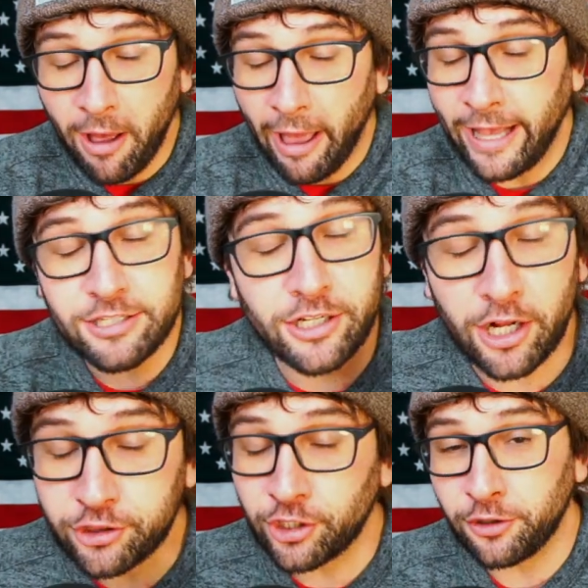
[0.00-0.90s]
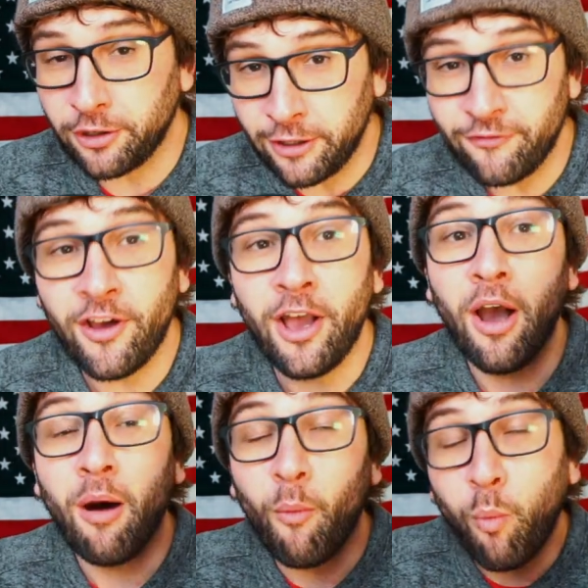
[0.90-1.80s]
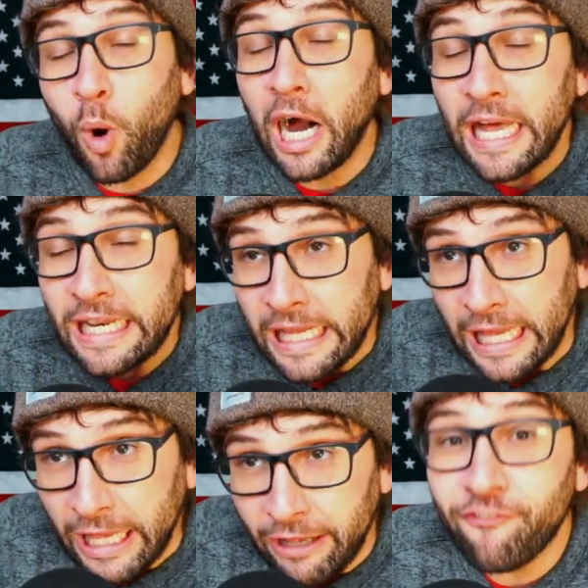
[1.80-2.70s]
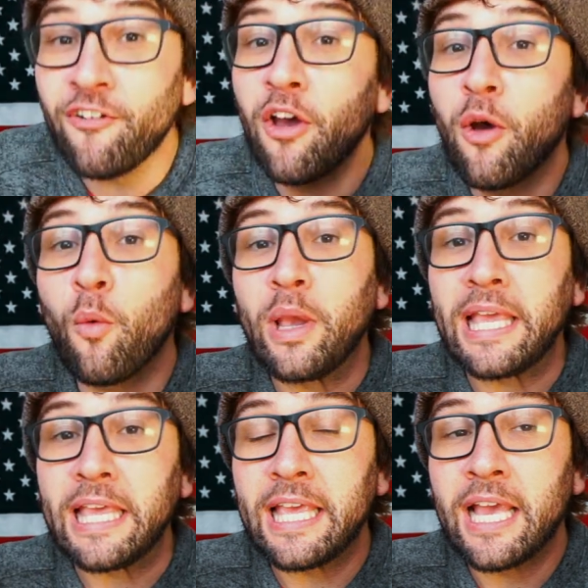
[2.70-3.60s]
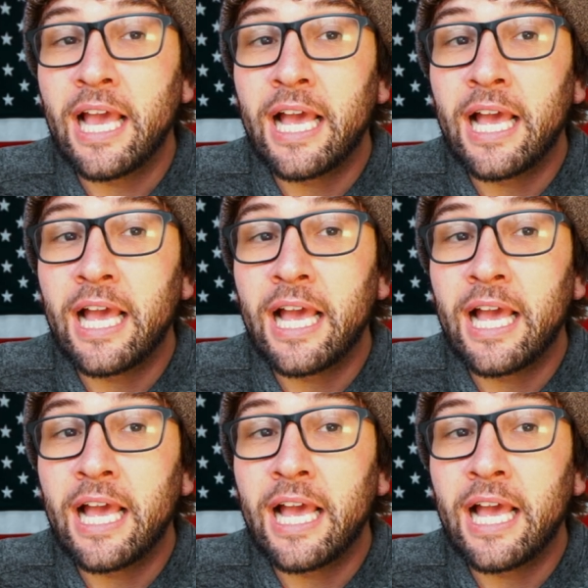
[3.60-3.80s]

as an alternative, what if we